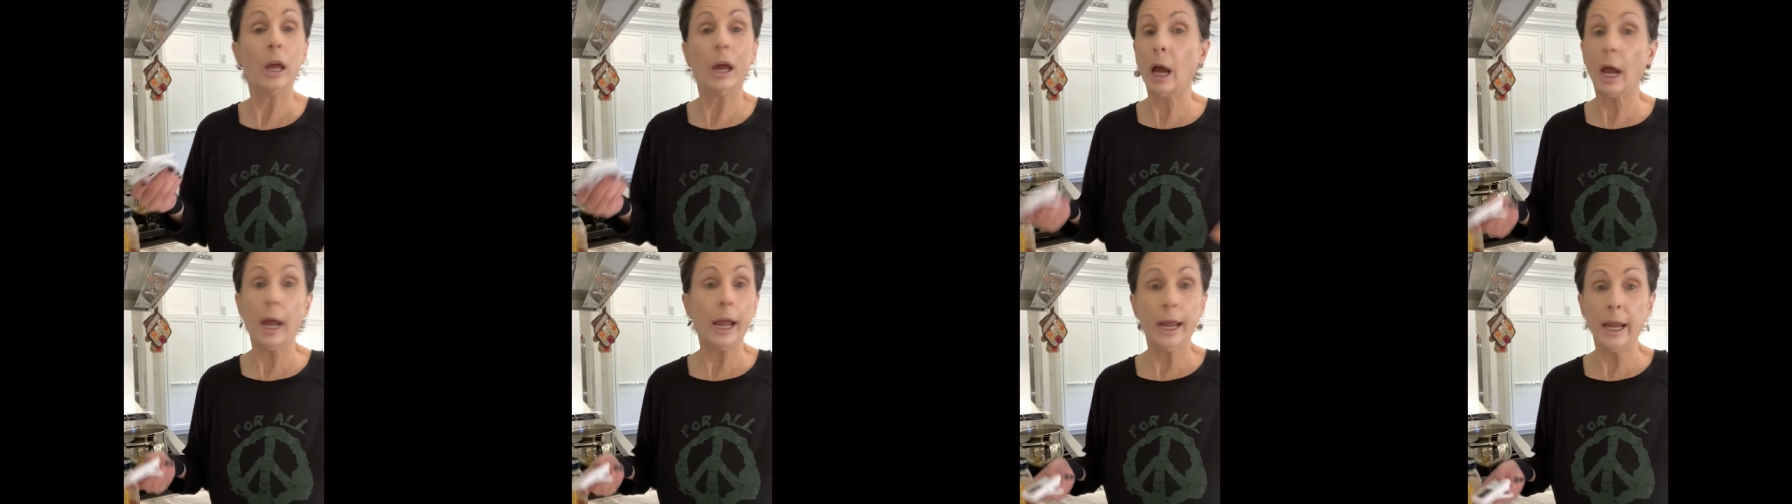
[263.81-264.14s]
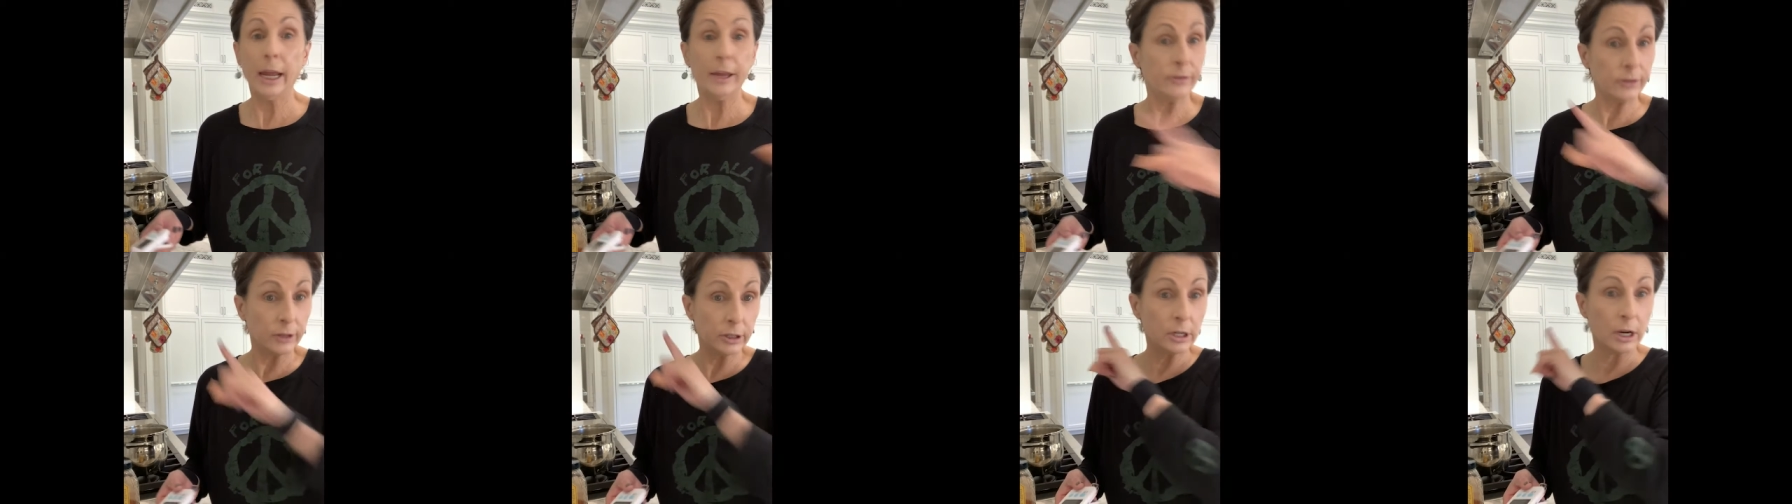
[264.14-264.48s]
I
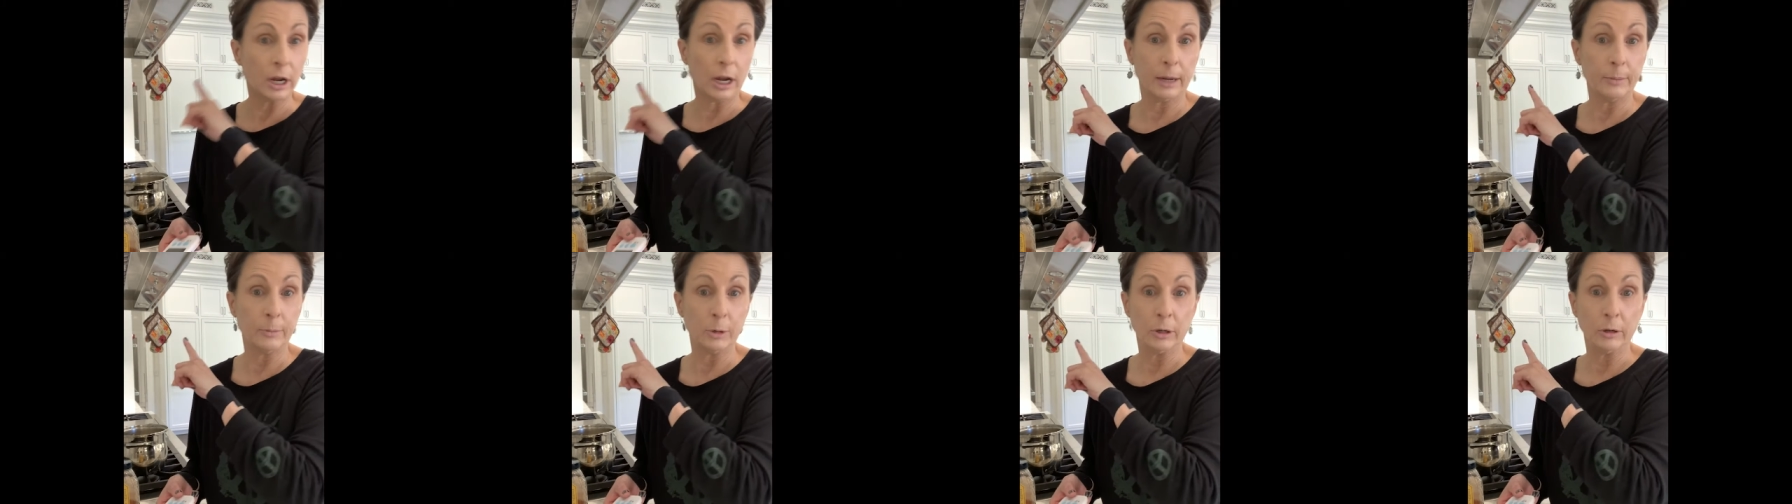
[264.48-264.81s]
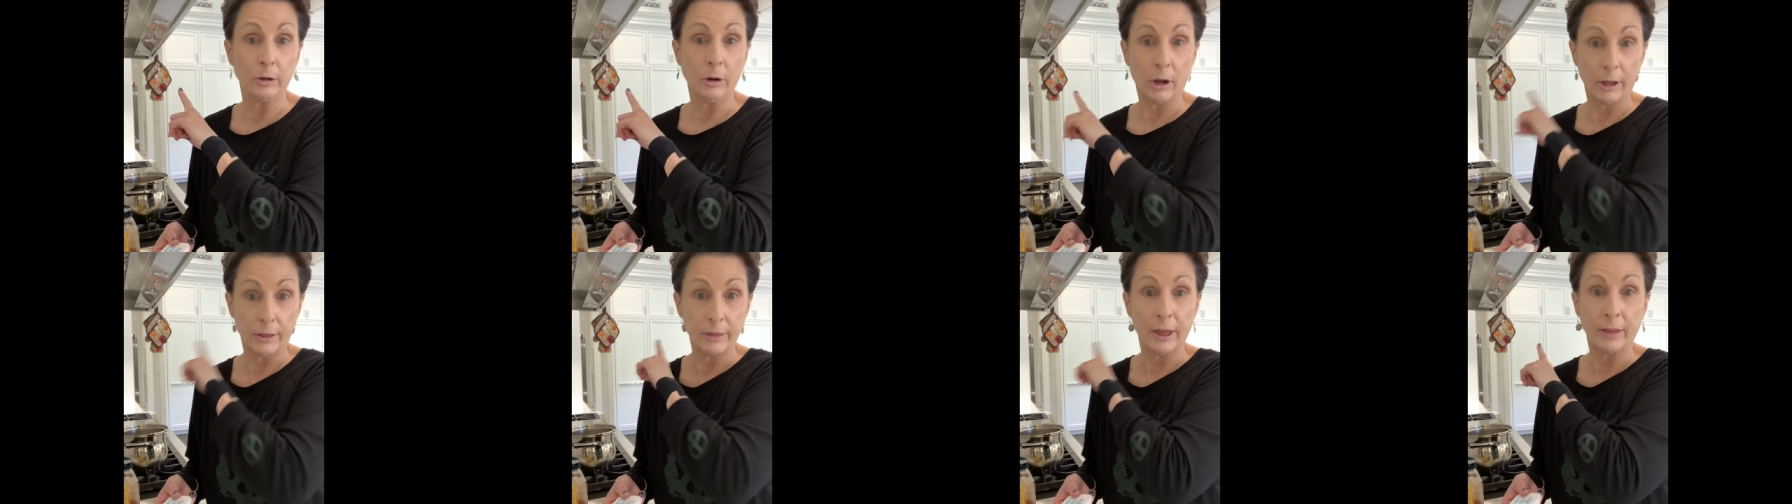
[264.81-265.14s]
hate the timer
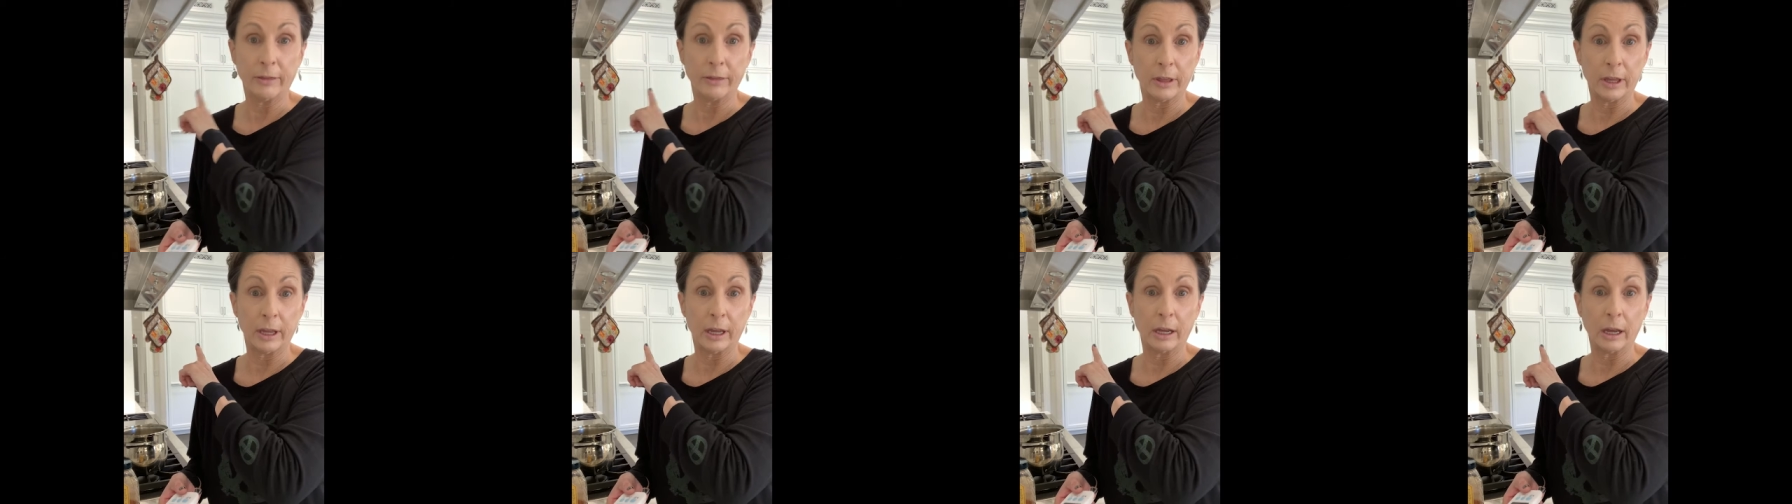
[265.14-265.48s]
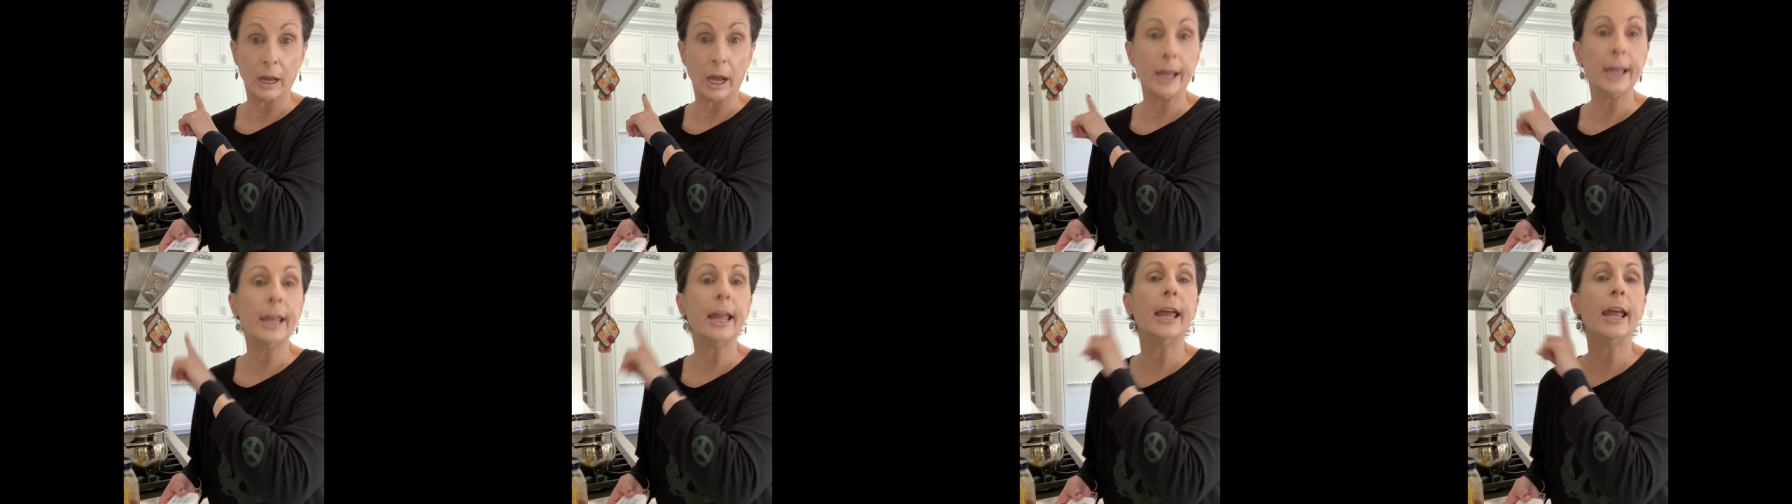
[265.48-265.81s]
on that thing.
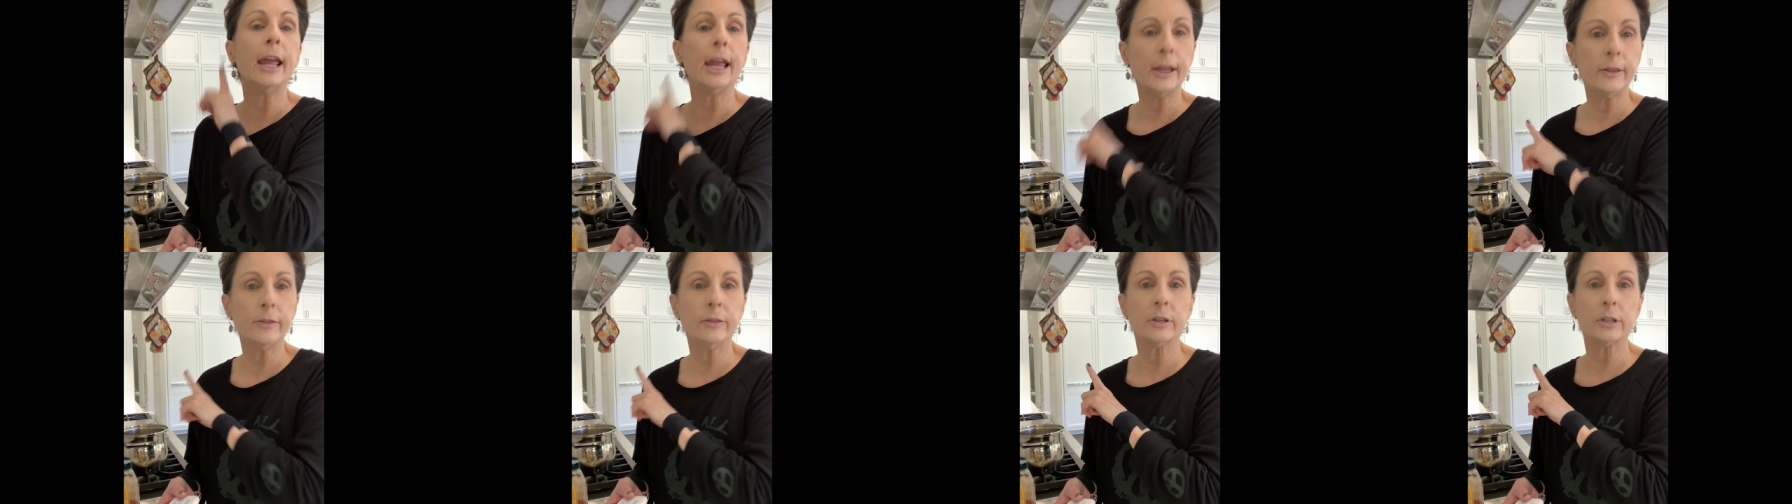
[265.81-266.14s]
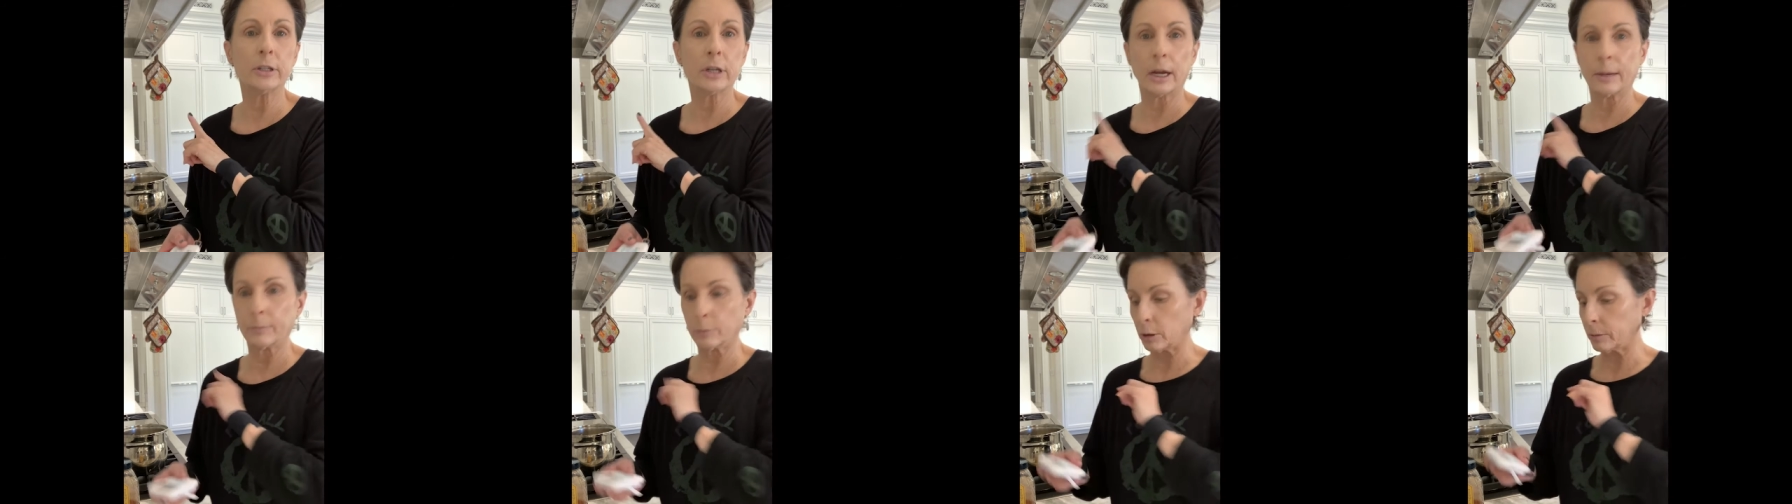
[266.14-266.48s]
I hate the
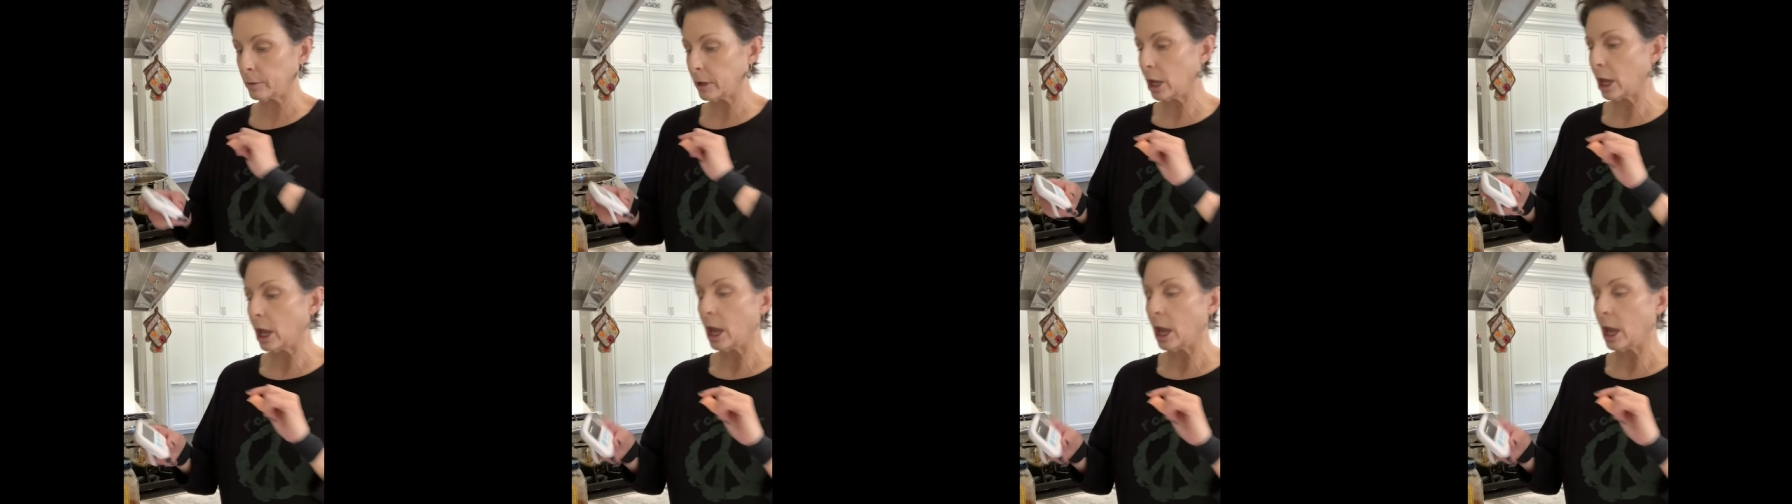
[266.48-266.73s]
timer.